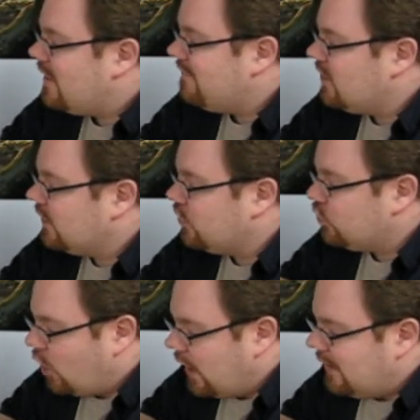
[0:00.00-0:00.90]
done a
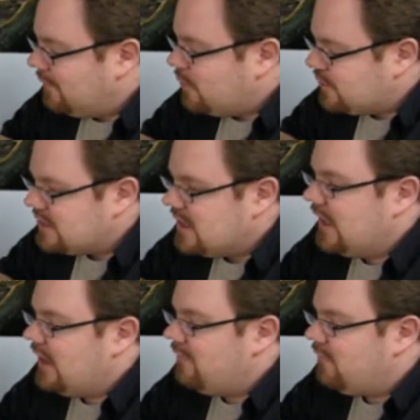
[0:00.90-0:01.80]
lot pushing
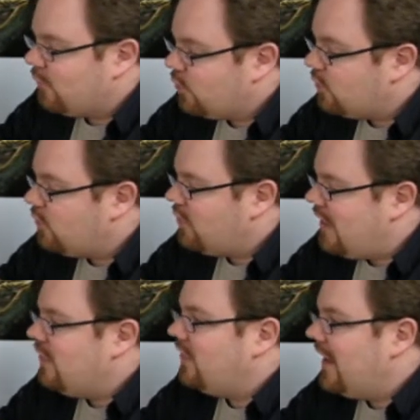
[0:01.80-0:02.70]
it further
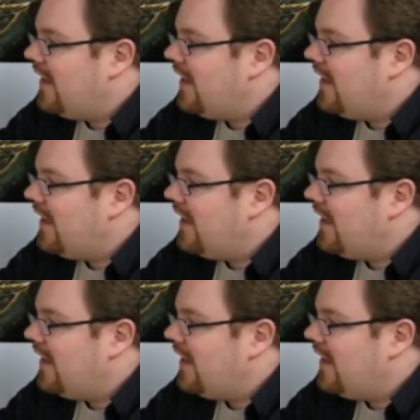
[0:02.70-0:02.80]
than the last